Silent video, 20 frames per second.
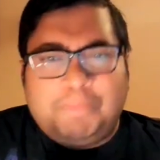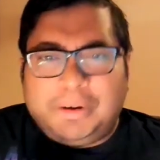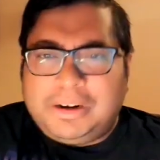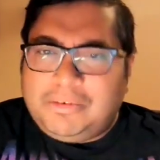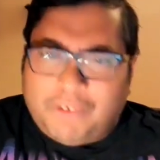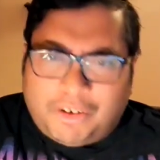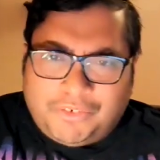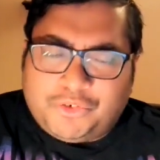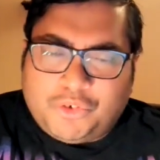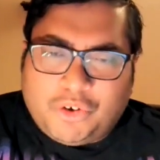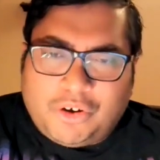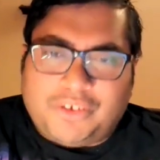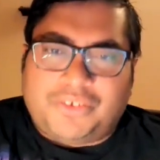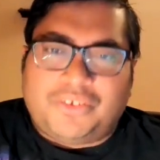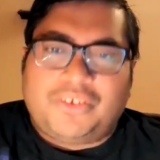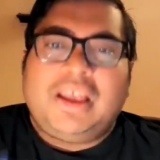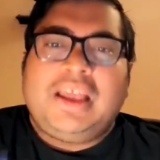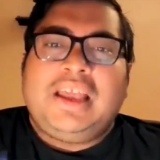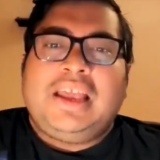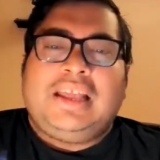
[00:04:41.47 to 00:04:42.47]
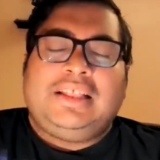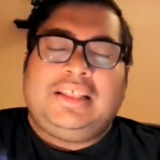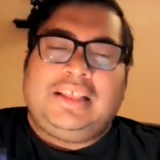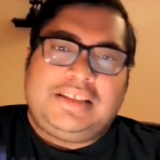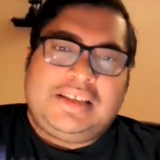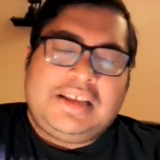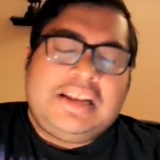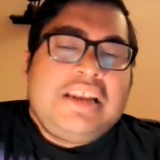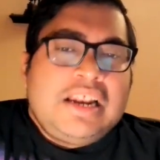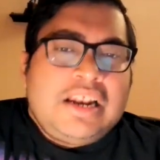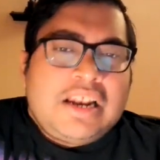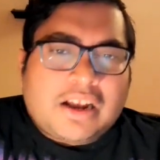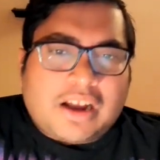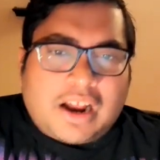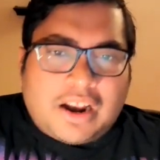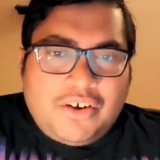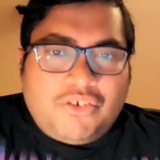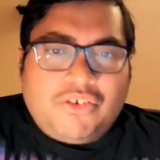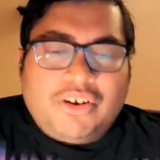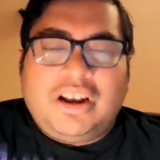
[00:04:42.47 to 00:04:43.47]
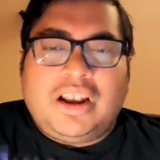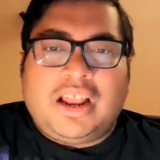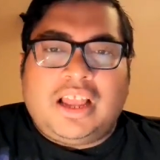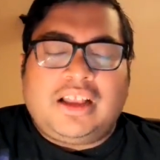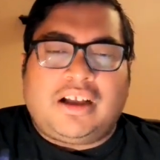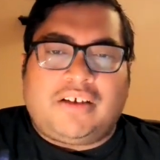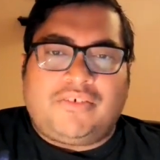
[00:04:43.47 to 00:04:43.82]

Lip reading: But of course, in a country like